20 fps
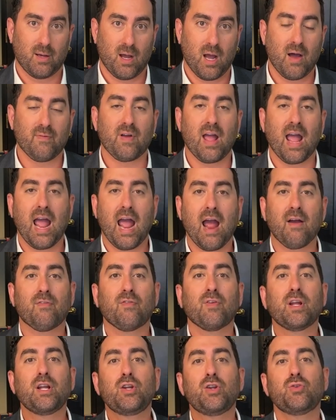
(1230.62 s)
of
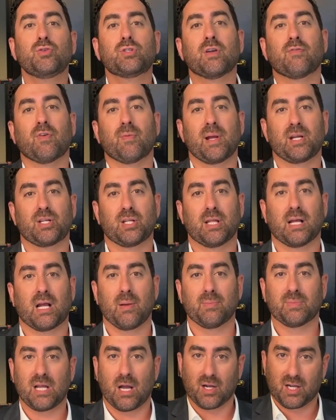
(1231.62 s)
every news information that
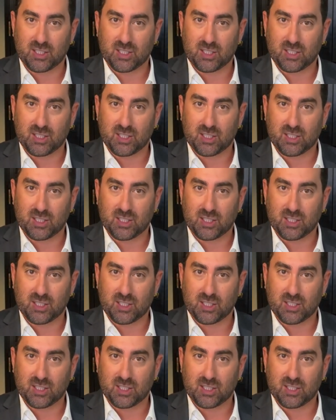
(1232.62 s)
comes out.